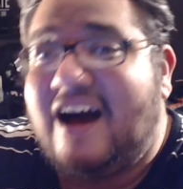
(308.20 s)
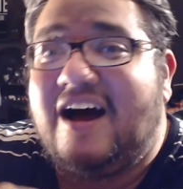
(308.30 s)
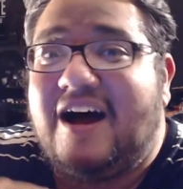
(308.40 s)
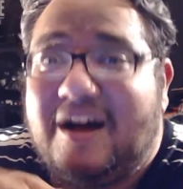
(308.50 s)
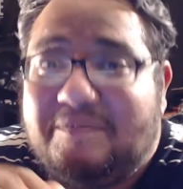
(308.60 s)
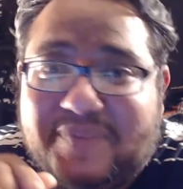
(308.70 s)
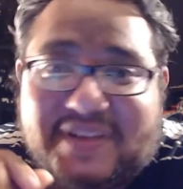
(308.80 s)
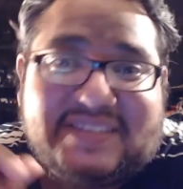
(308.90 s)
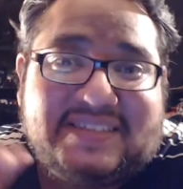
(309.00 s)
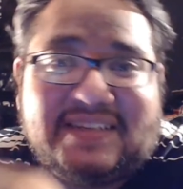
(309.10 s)
up
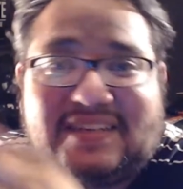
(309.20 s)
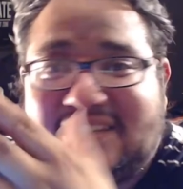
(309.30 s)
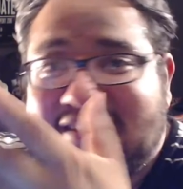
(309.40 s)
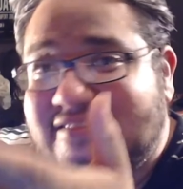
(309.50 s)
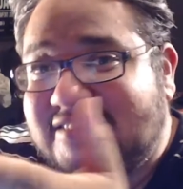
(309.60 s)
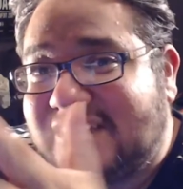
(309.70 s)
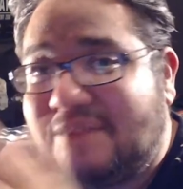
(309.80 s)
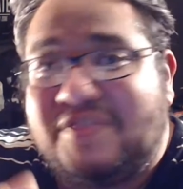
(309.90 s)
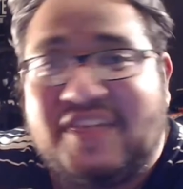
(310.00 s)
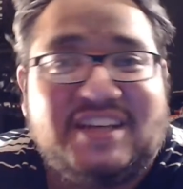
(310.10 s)
until some
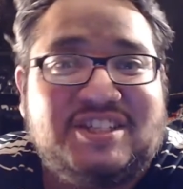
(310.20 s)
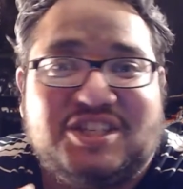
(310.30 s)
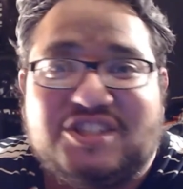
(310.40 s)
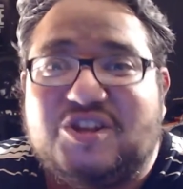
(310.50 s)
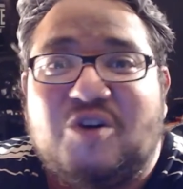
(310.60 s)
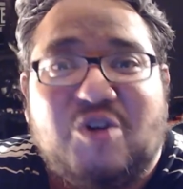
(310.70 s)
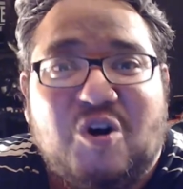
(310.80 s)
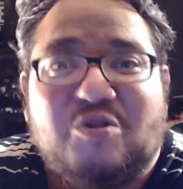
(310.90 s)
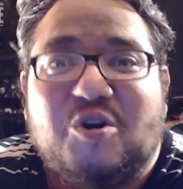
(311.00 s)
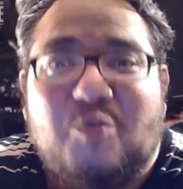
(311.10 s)
things just don't
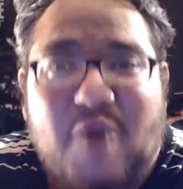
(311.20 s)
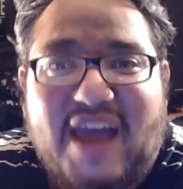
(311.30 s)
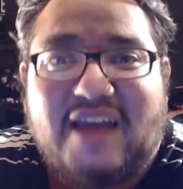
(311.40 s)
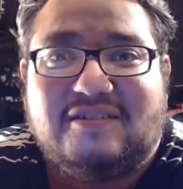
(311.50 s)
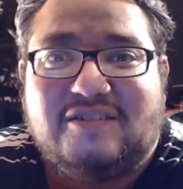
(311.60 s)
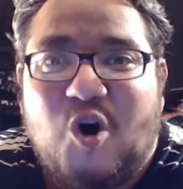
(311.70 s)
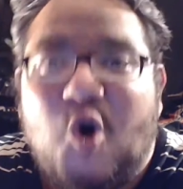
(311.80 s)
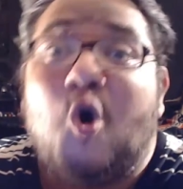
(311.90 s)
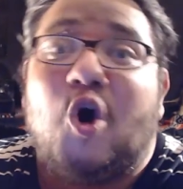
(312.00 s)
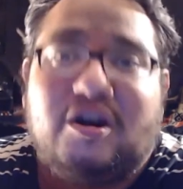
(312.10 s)
go their way
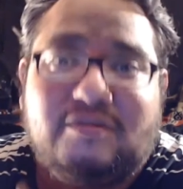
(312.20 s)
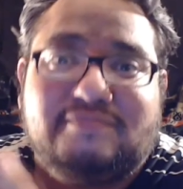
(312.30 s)
or